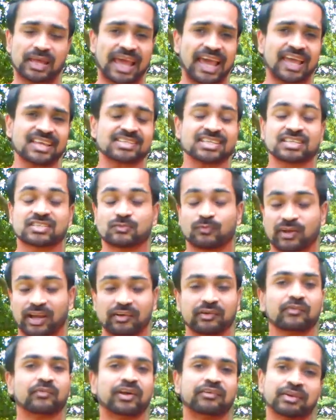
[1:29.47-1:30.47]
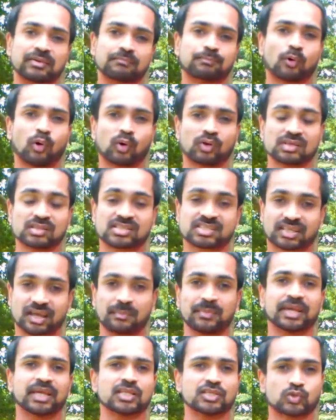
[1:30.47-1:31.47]
as it's very, very important
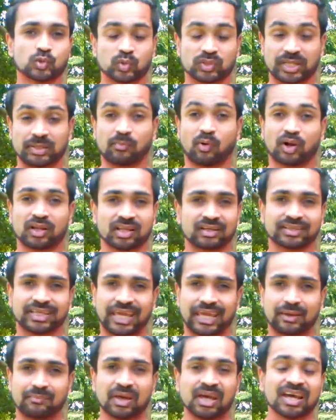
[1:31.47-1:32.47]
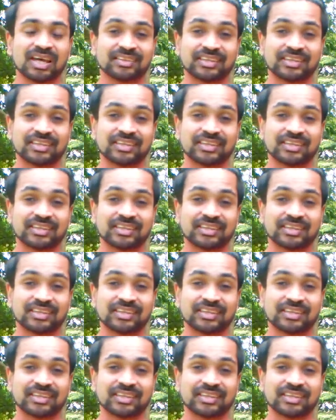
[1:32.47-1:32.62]
coming into the modern game.